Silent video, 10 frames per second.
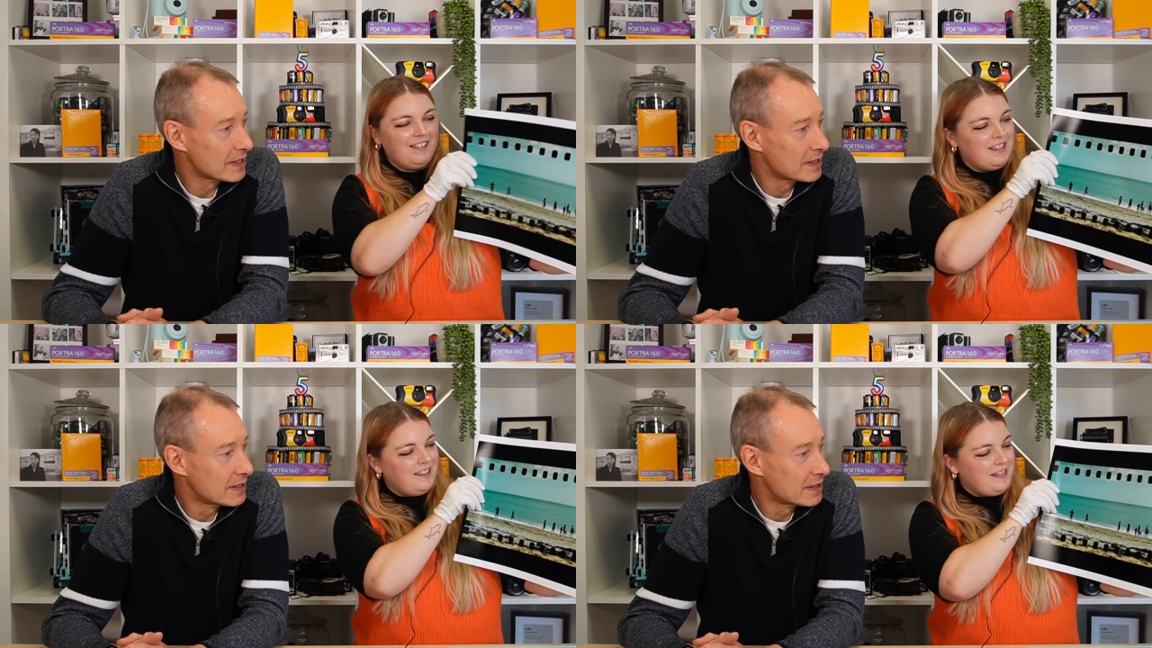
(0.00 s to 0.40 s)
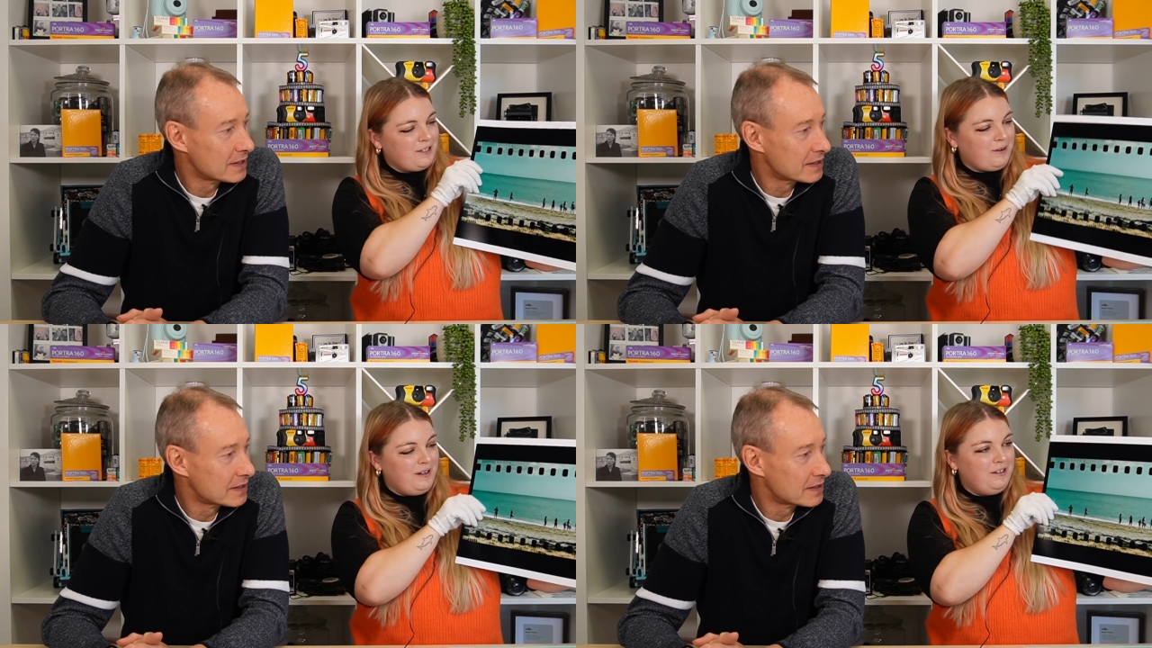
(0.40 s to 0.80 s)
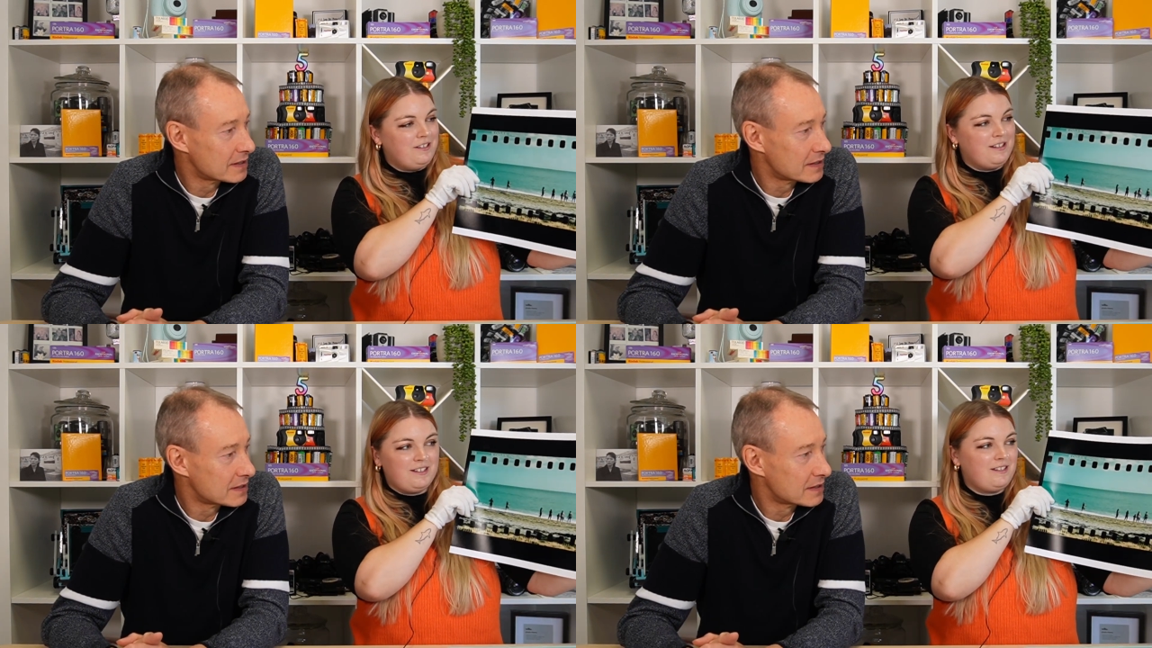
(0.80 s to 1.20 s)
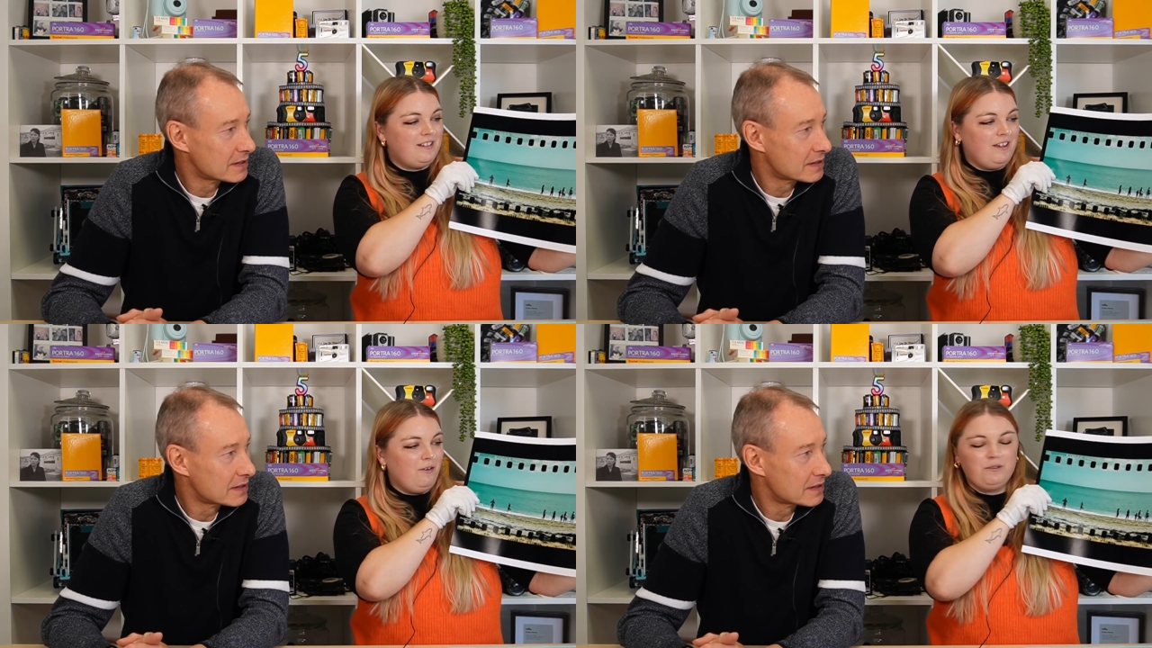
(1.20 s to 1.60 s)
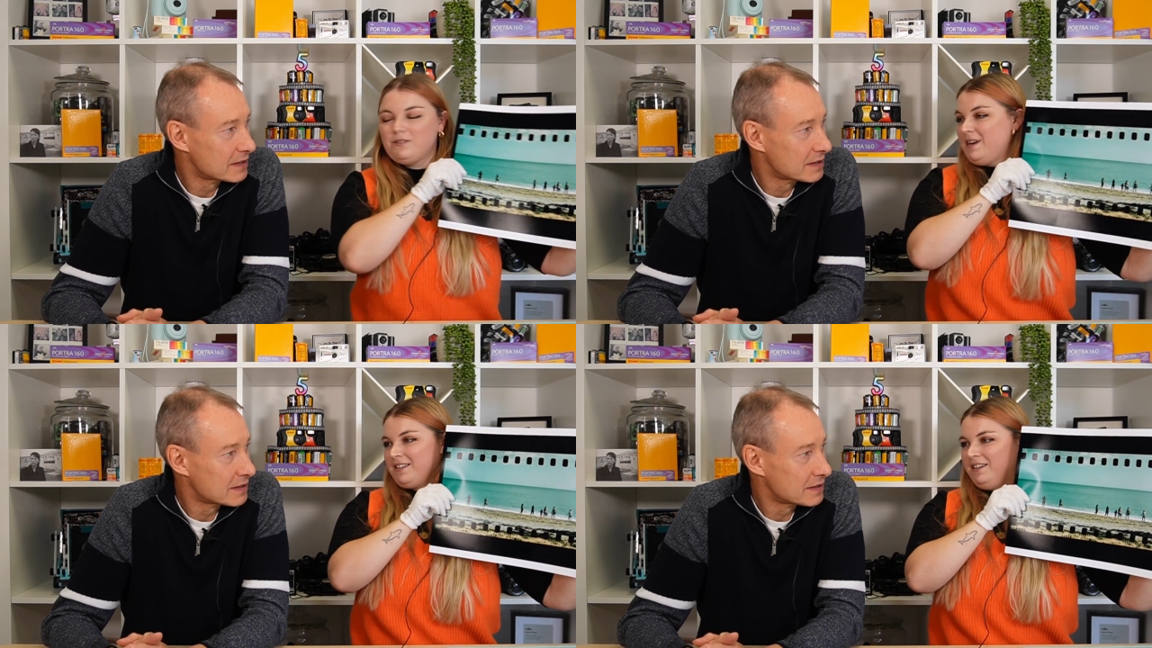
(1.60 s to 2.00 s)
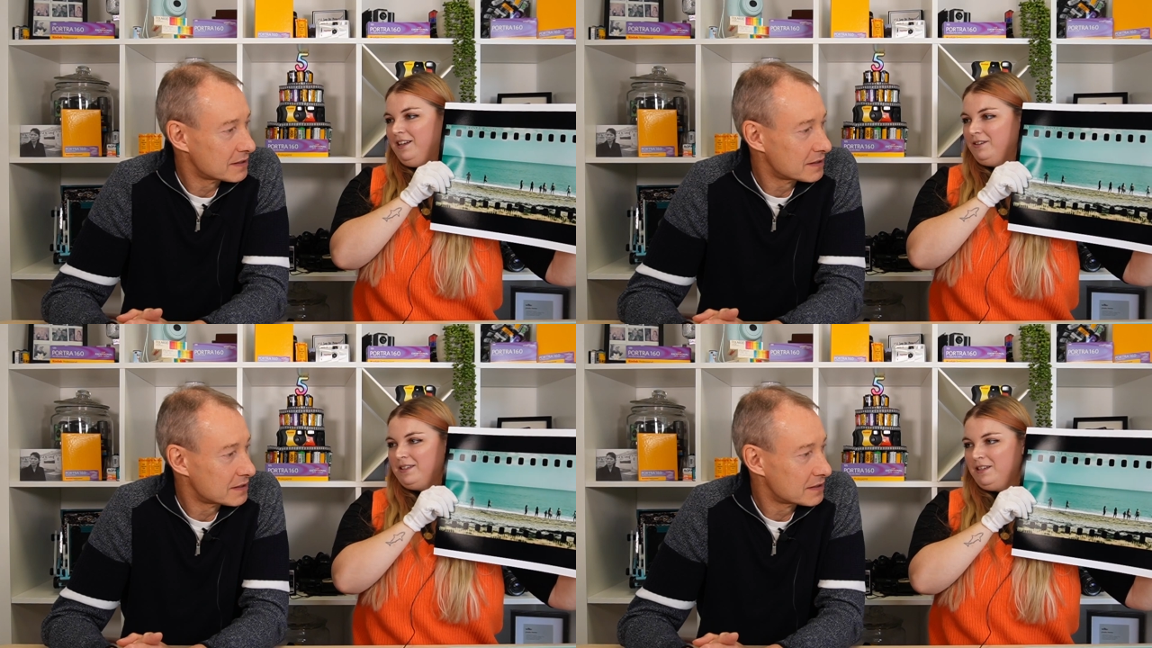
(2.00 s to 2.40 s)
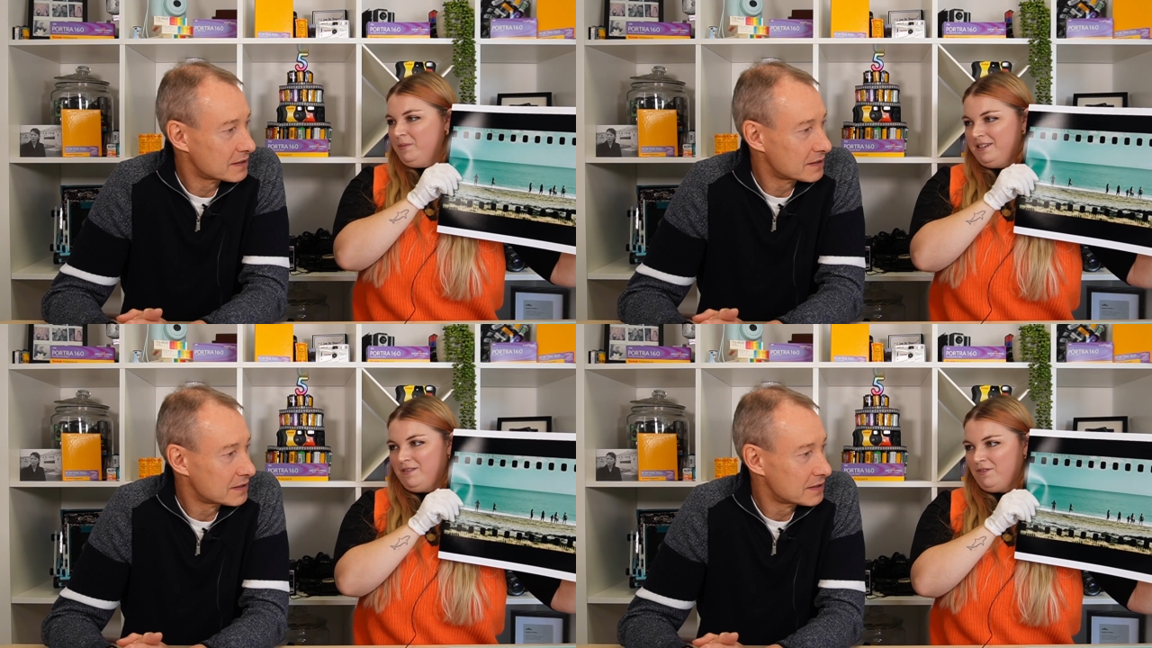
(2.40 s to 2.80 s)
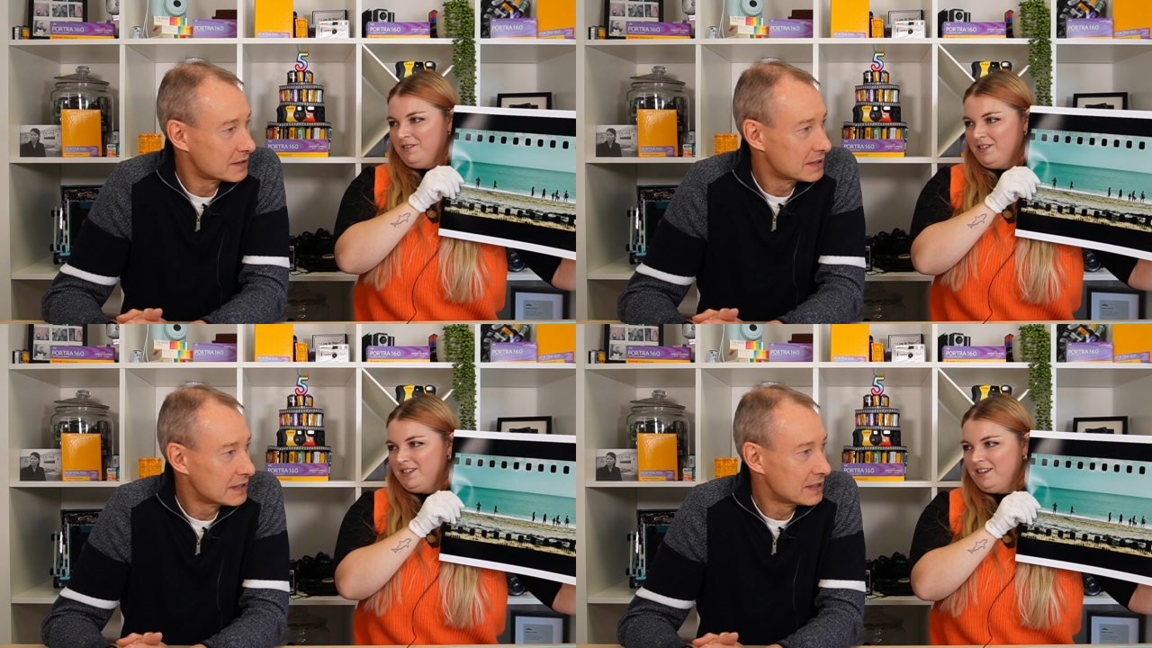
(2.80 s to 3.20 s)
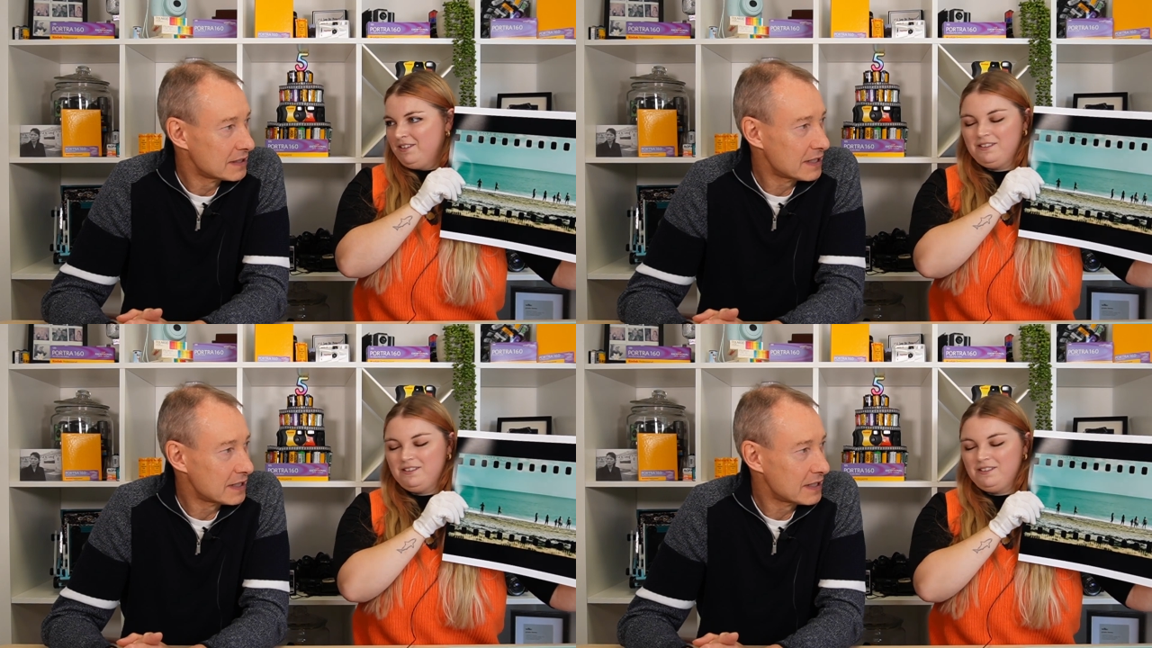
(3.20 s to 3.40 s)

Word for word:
Speaker 1: yeah. This one just automatically looks a little bit different, doesn't it?